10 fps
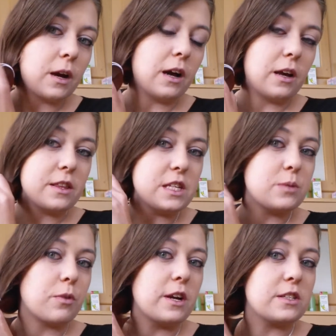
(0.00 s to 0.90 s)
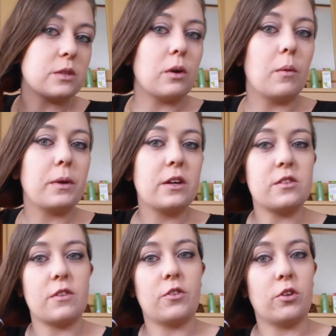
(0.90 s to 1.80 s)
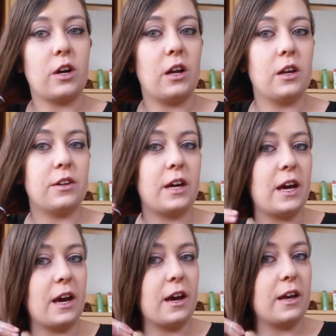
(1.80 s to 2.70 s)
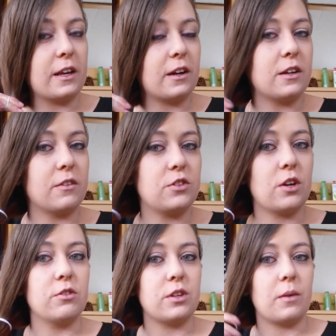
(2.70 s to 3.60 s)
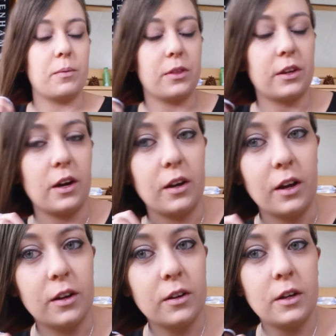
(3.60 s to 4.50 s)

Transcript: I like these braids as well because I've got coloured hair, it kind of shows up the colour.